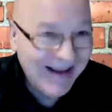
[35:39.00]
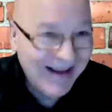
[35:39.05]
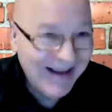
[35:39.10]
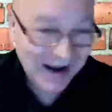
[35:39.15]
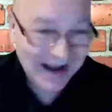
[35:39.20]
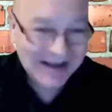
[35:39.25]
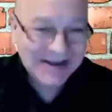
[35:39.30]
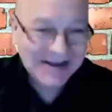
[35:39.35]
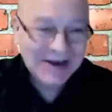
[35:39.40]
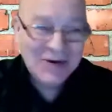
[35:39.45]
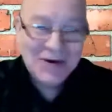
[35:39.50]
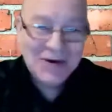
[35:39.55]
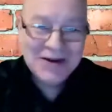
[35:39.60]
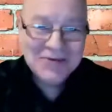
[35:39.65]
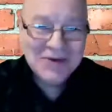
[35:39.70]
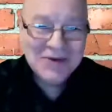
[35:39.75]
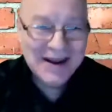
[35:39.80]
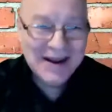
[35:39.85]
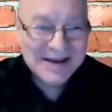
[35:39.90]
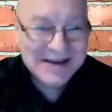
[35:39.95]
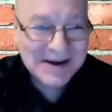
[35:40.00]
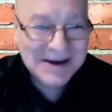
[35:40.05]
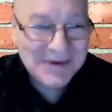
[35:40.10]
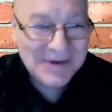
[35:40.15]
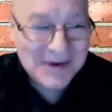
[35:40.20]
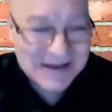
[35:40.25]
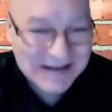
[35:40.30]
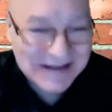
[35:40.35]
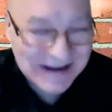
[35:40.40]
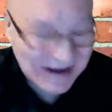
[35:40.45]
get to the we'll get to the
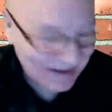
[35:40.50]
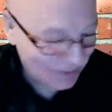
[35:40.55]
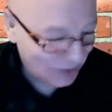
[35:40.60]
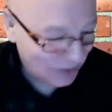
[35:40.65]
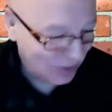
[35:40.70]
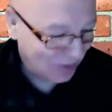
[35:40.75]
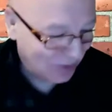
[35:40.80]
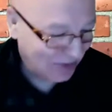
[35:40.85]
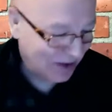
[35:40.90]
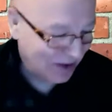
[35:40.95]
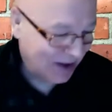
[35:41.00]
wrestling in a moment.